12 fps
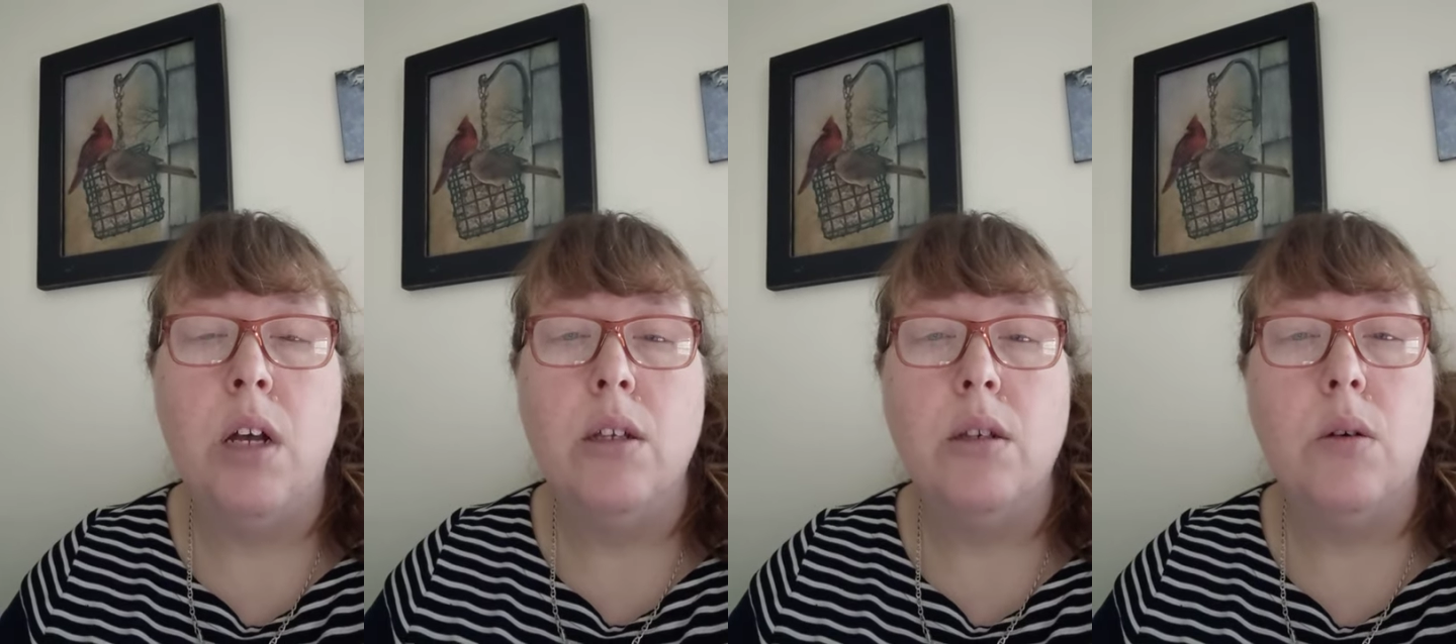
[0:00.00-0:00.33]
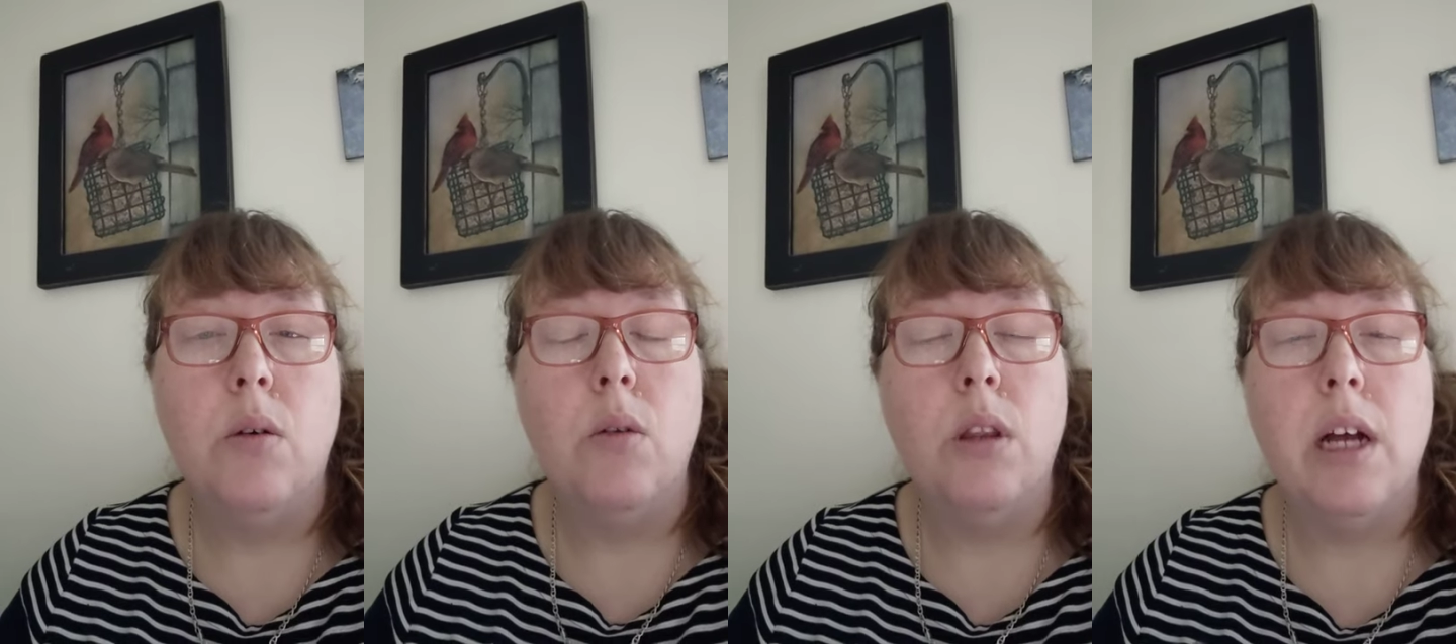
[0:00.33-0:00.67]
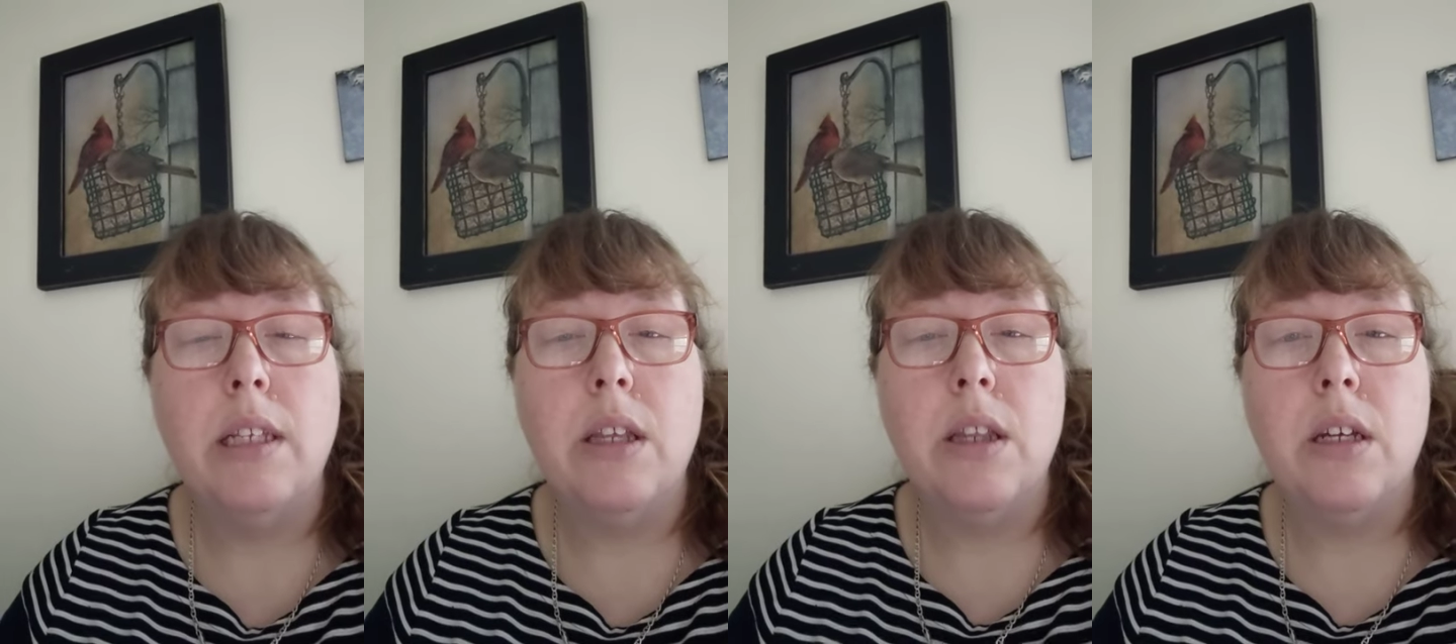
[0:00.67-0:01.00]
So
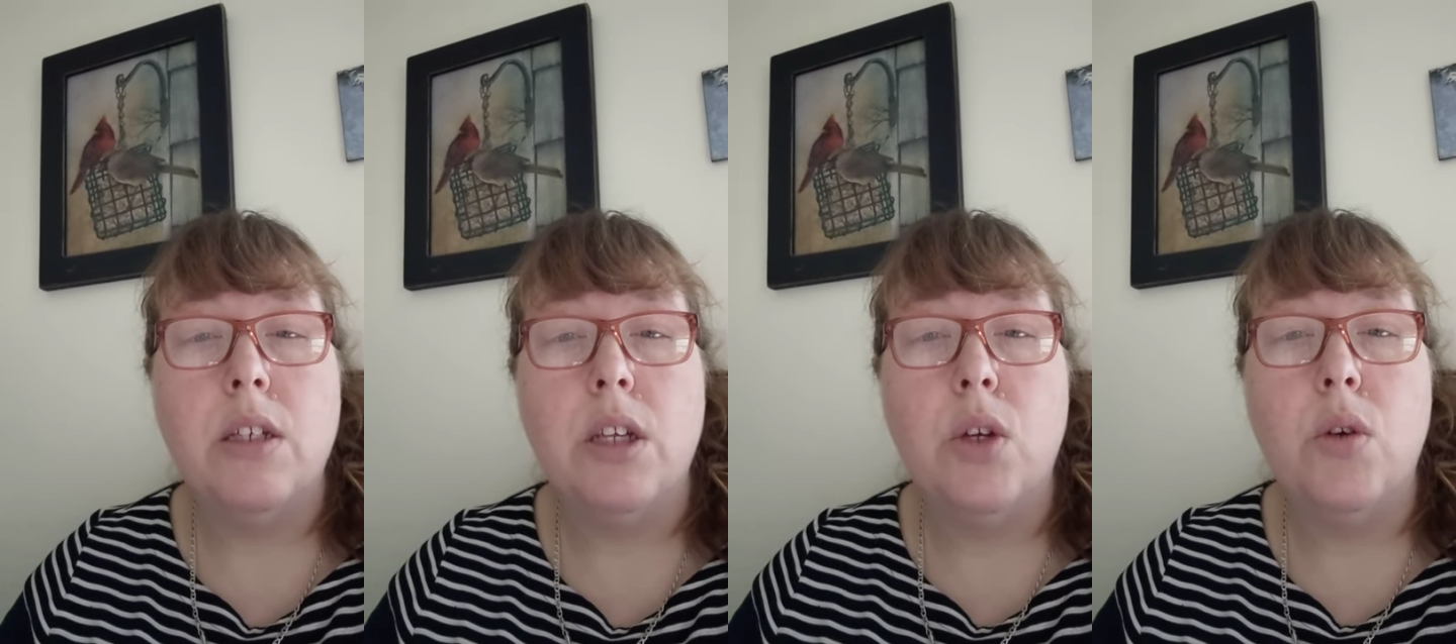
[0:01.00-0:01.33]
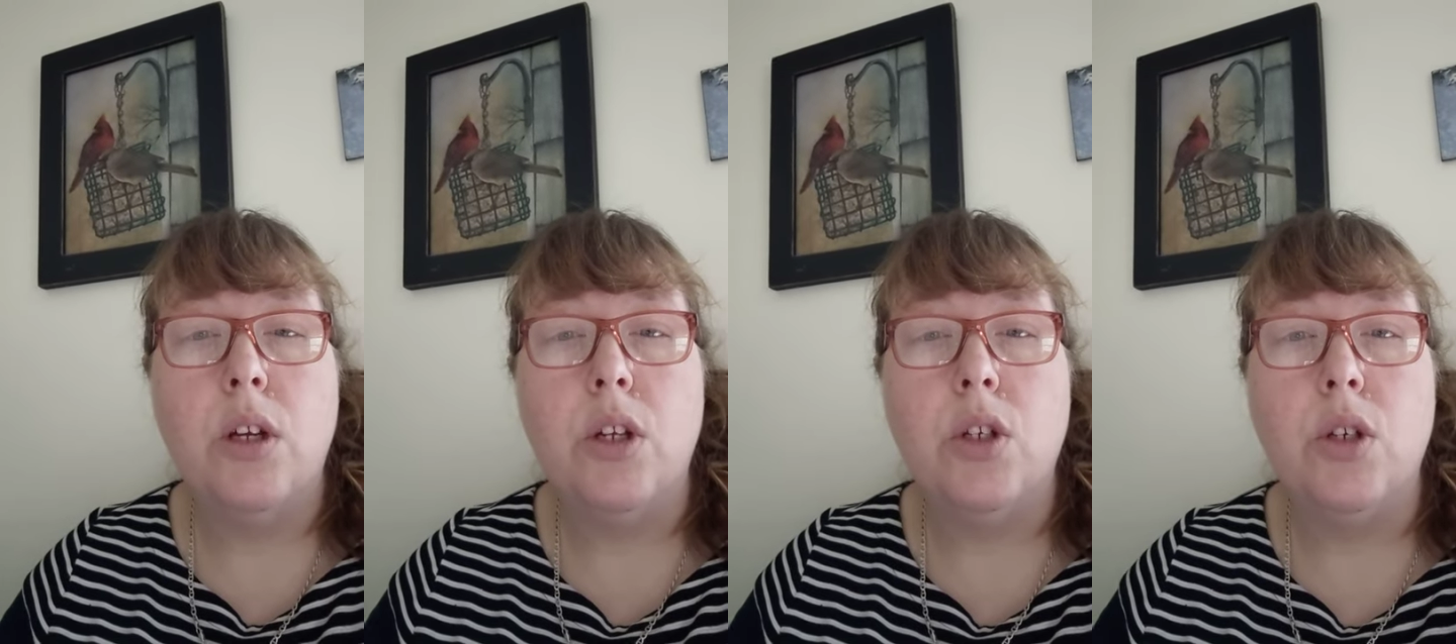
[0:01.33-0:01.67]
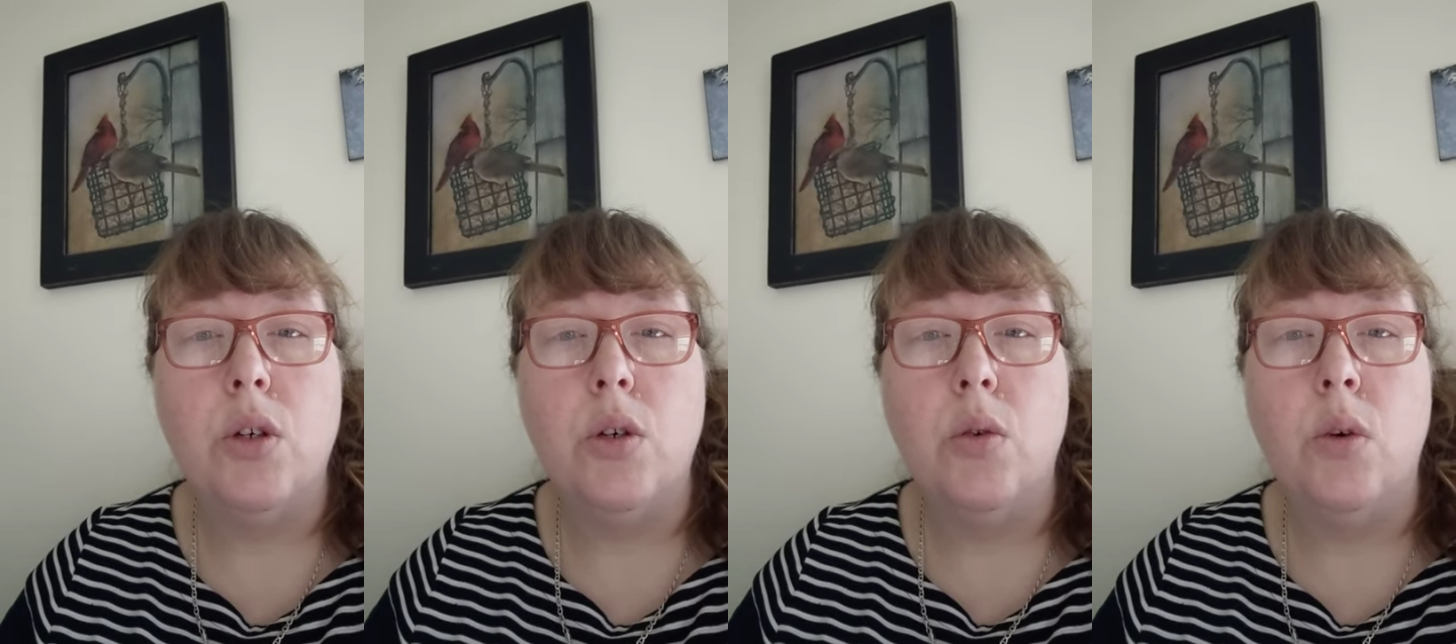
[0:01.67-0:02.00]
lots of things that you can
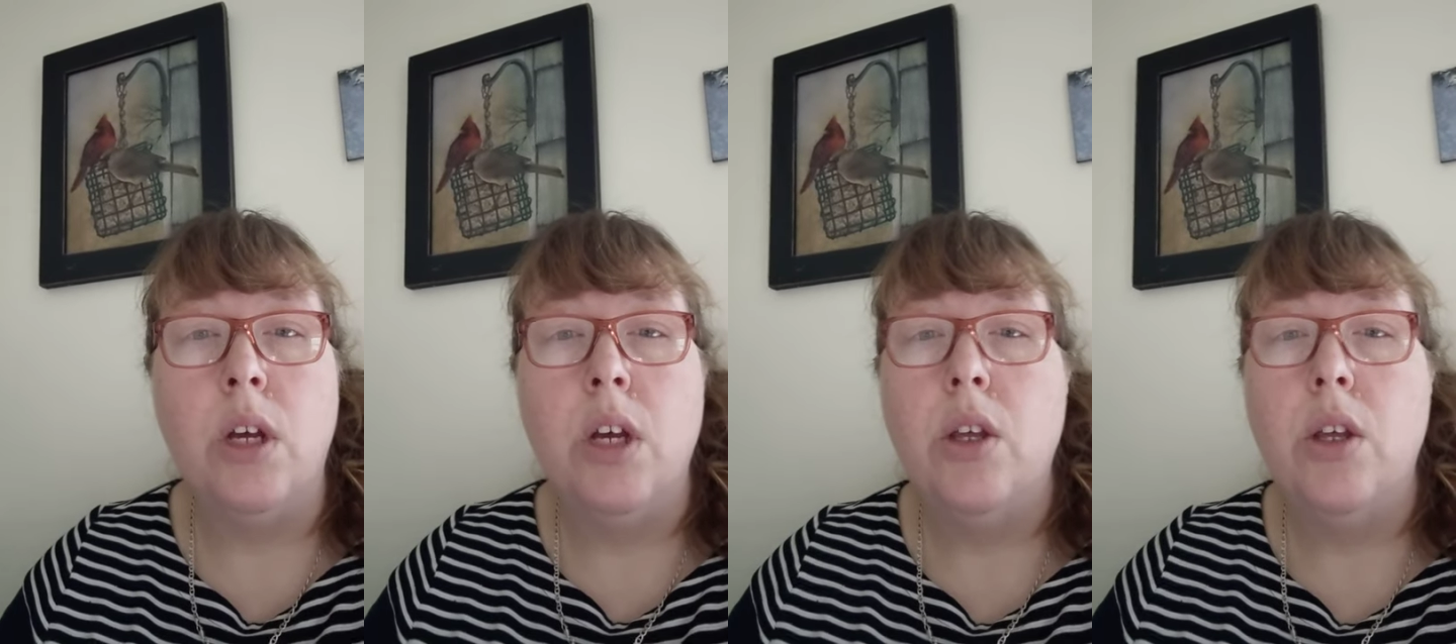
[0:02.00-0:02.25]
do.